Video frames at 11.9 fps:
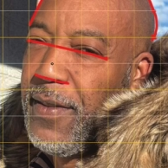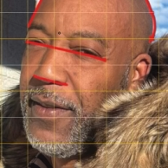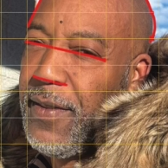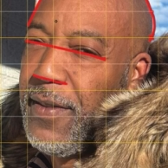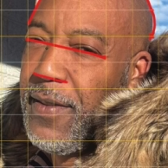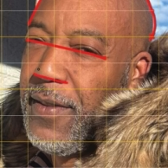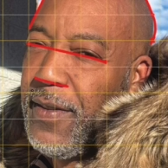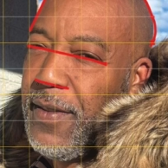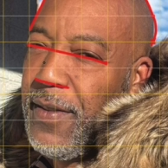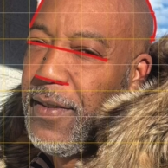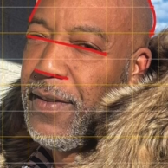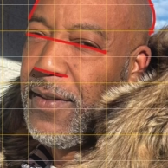you have the
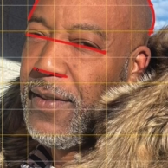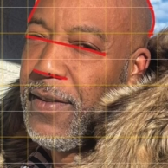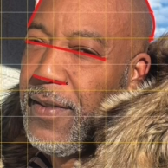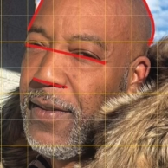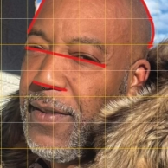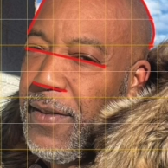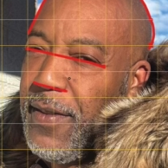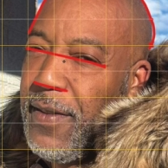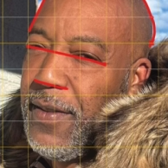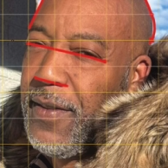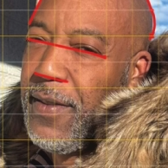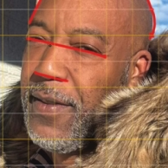angle of the nose
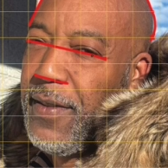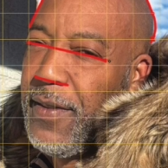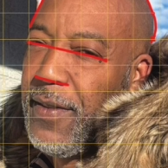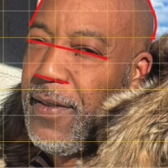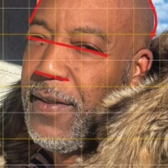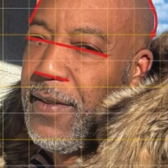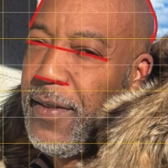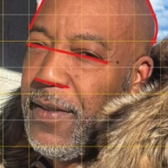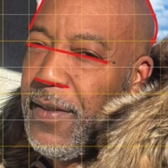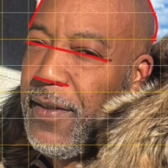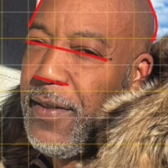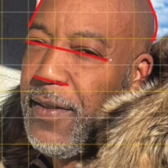and the angle of
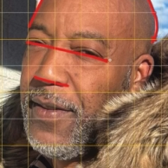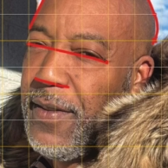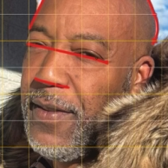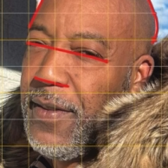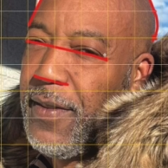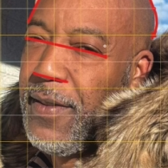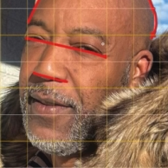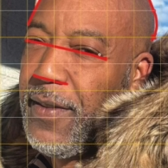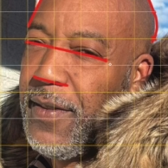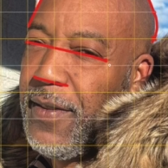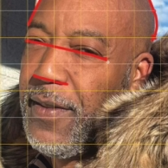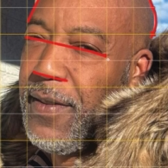the
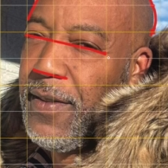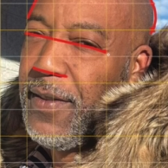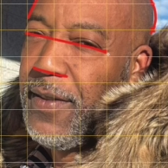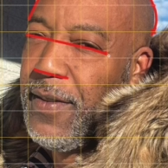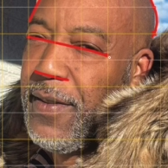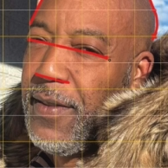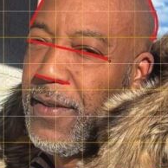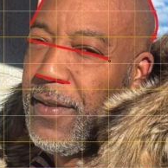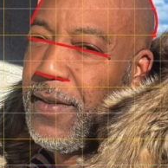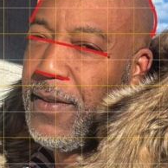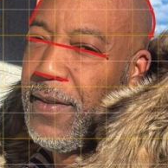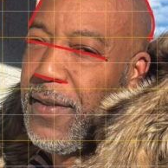eyes
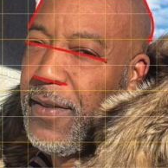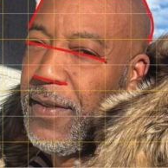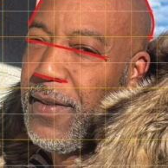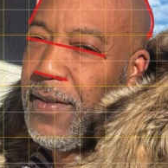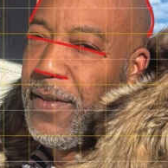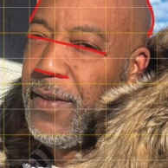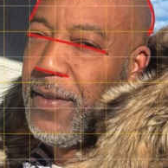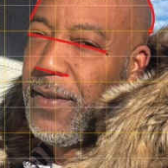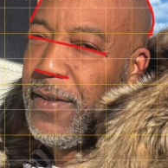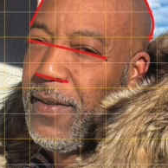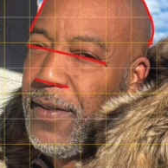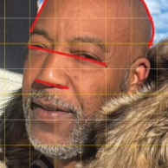in the
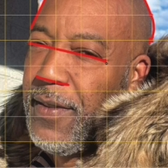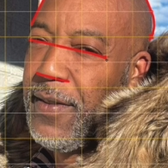correct